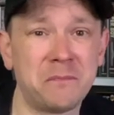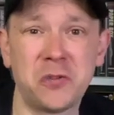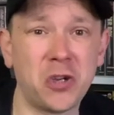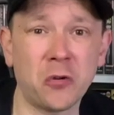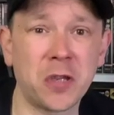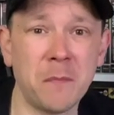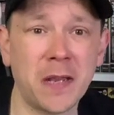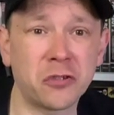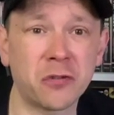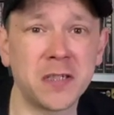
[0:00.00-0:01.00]

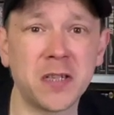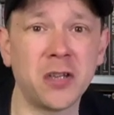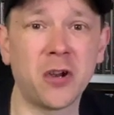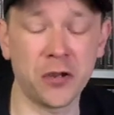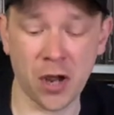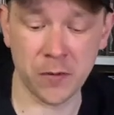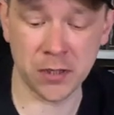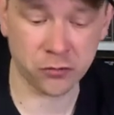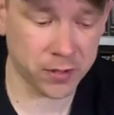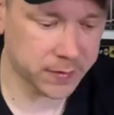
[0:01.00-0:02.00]
documentaries that you've got no
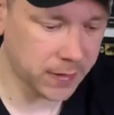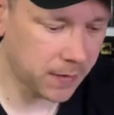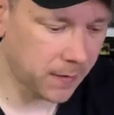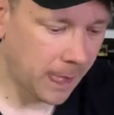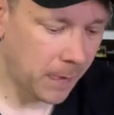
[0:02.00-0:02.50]
interest in.